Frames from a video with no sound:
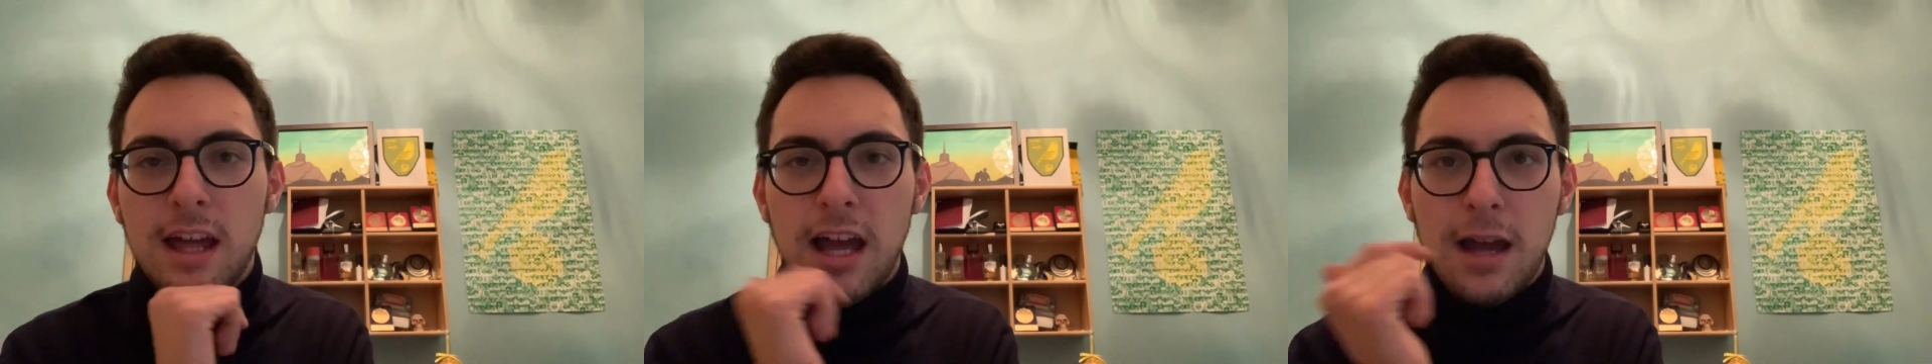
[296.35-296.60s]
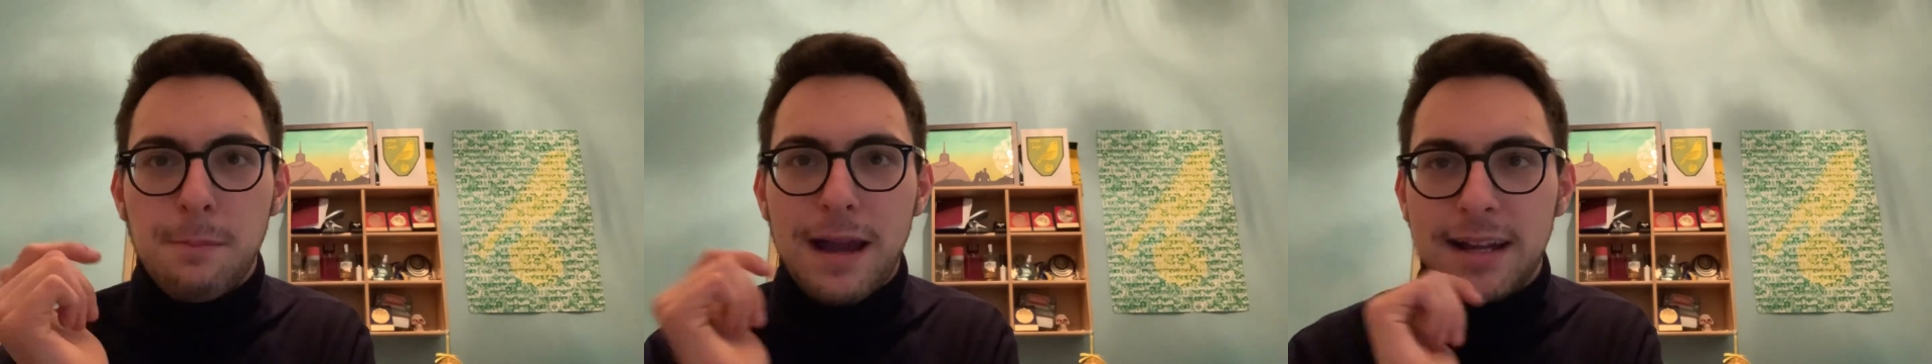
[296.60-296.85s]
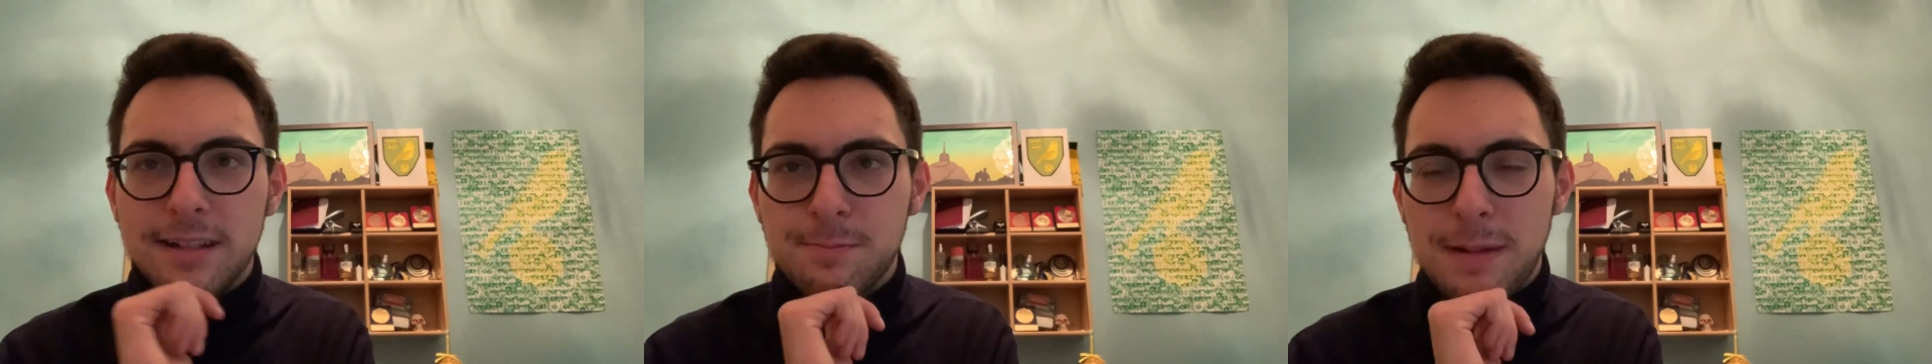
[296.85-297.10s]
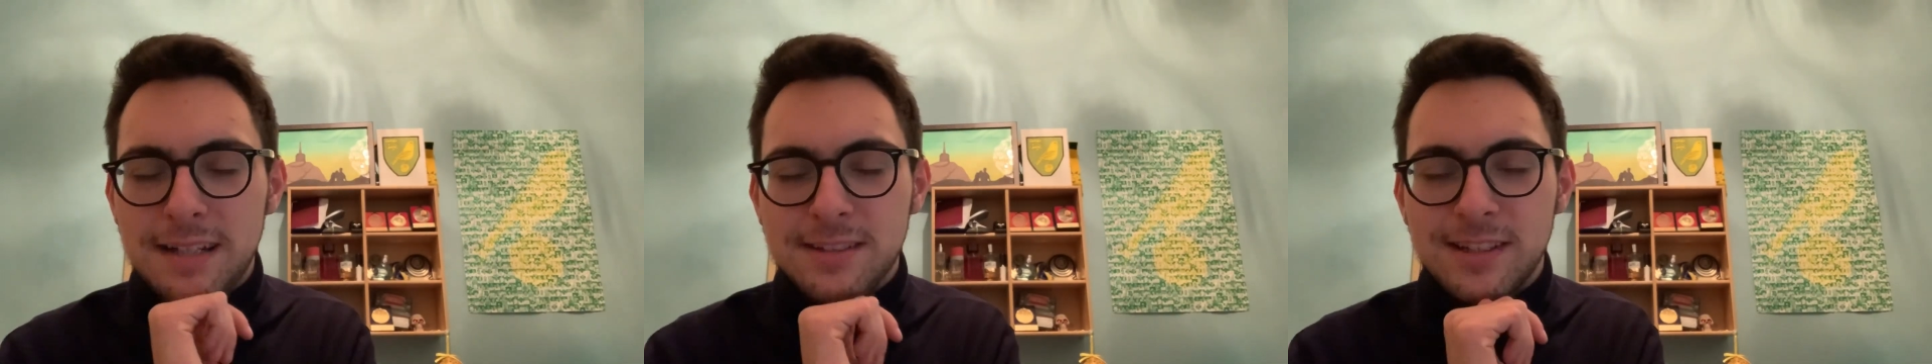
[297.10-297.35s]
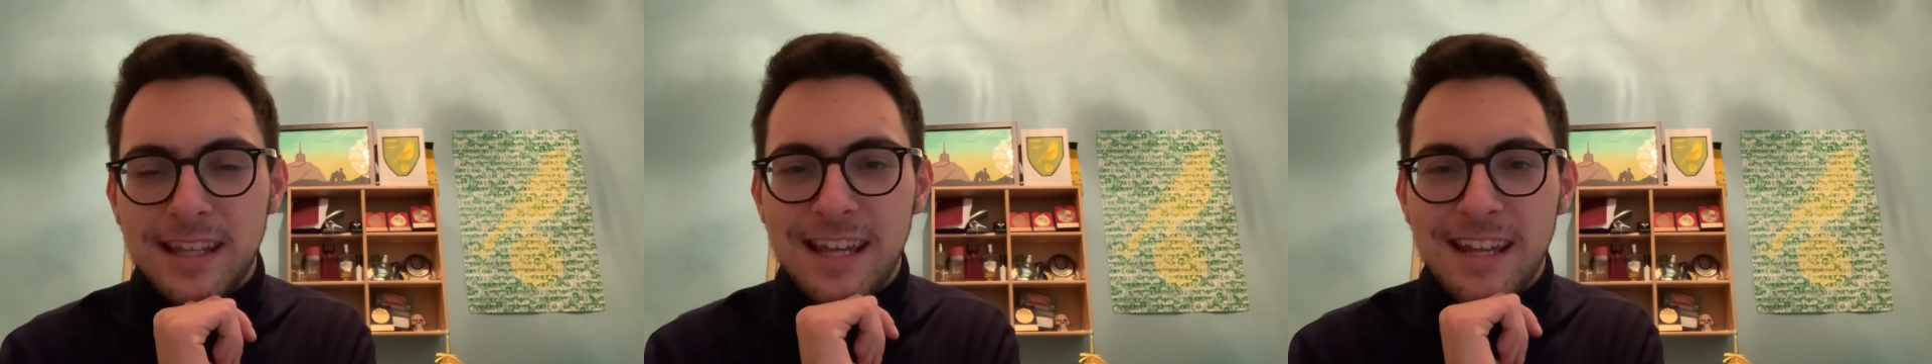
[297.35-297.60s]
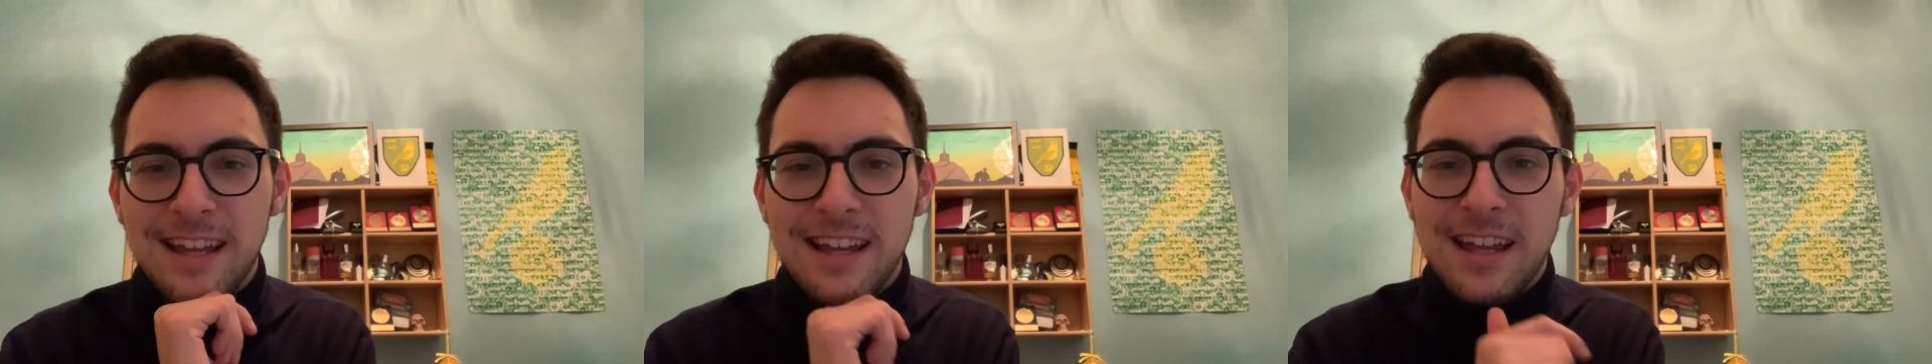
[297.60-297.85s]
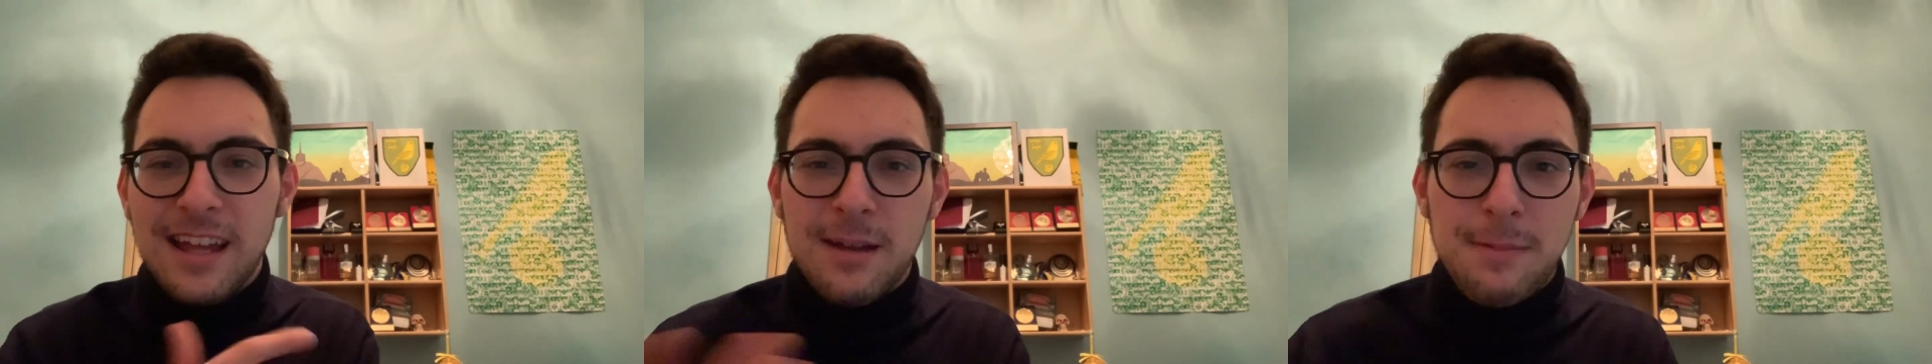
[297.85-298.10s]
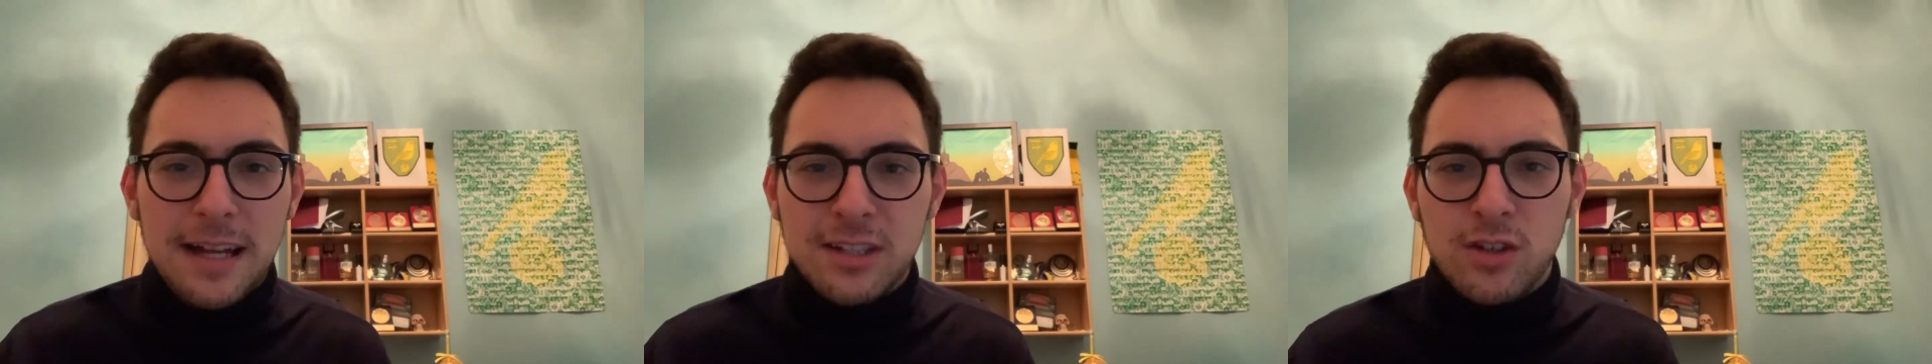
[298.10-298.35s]

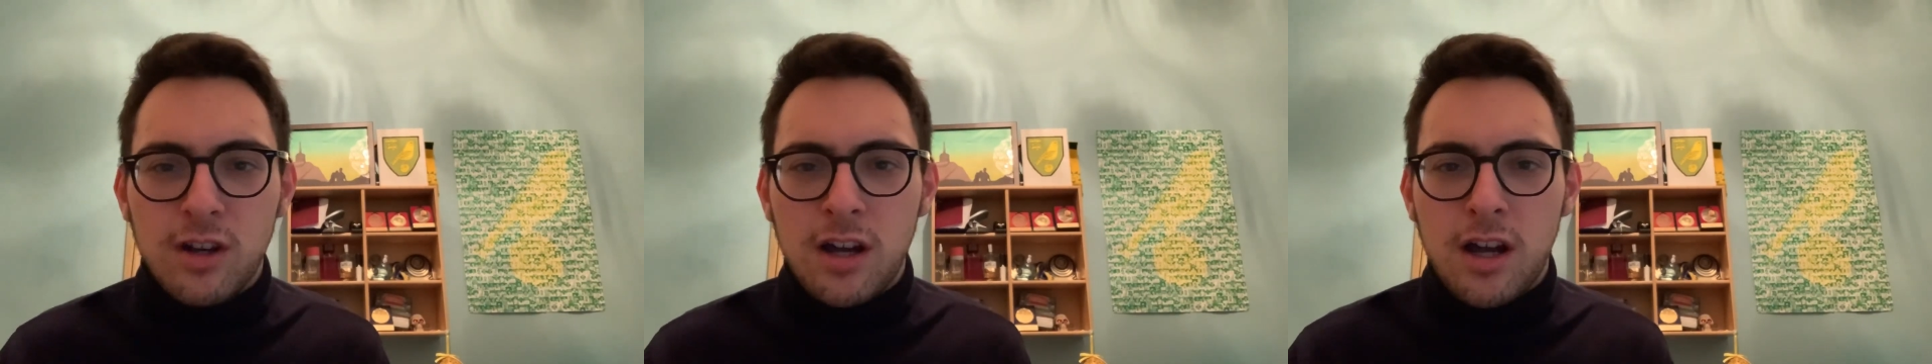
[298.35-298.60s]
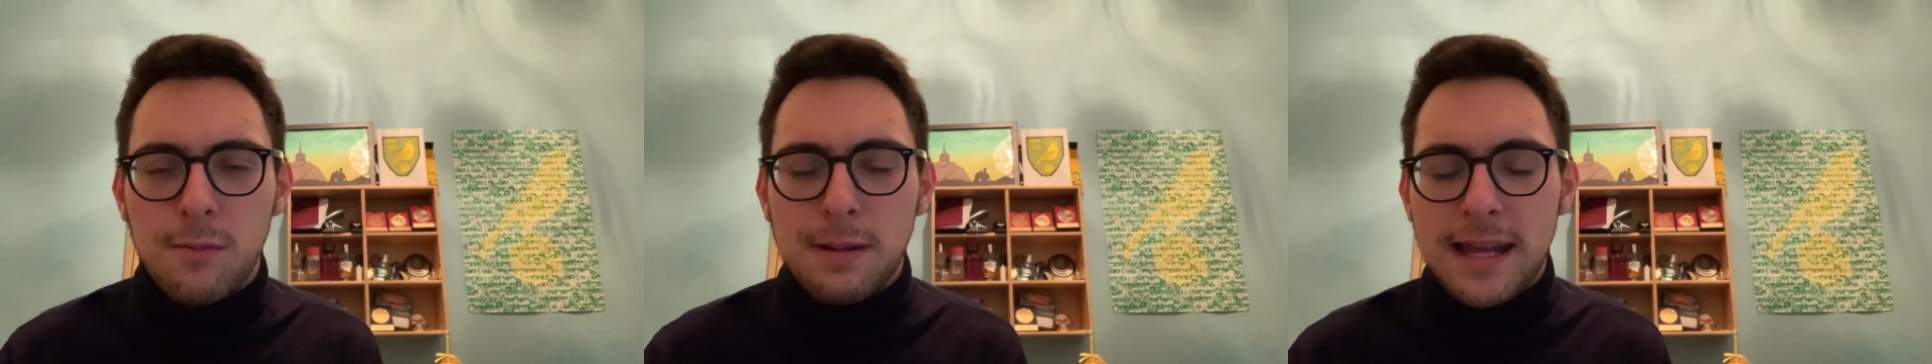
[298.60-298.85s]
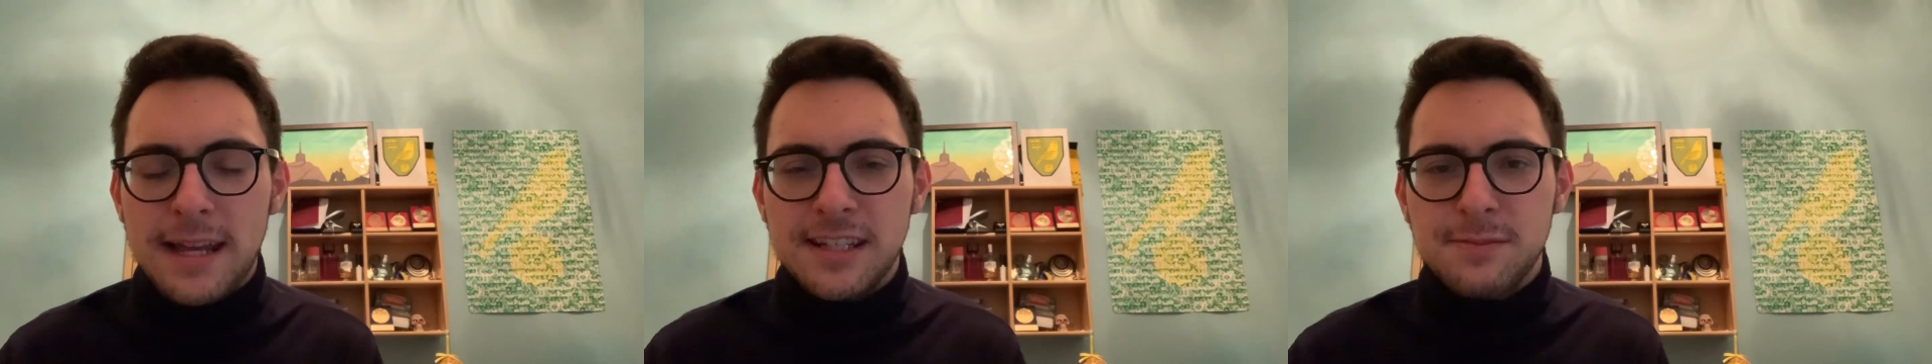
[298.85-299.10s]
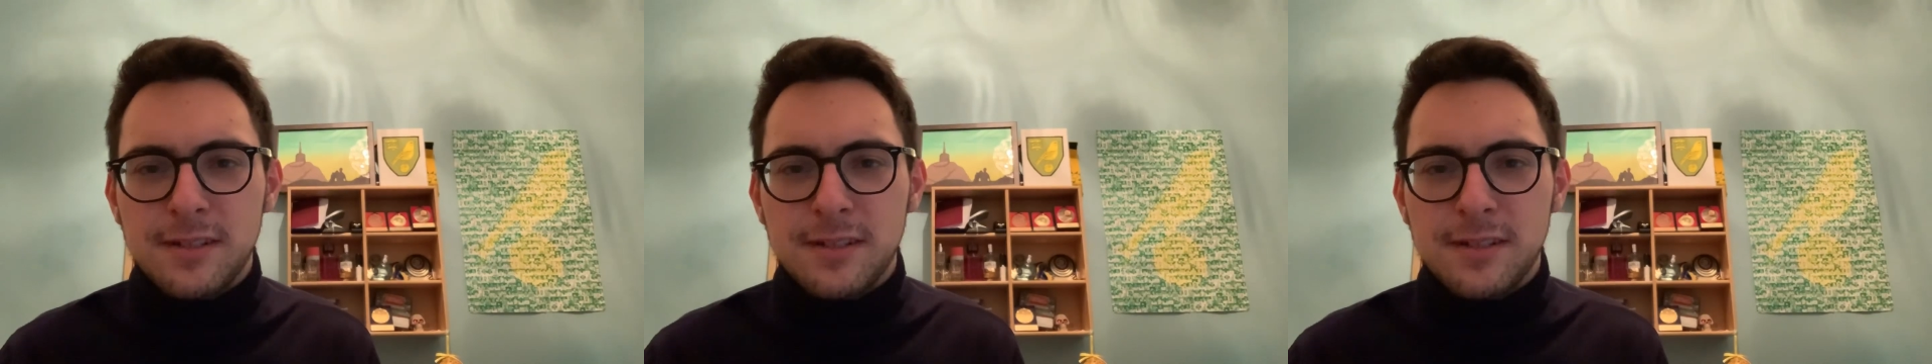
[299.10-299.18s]
back to our players,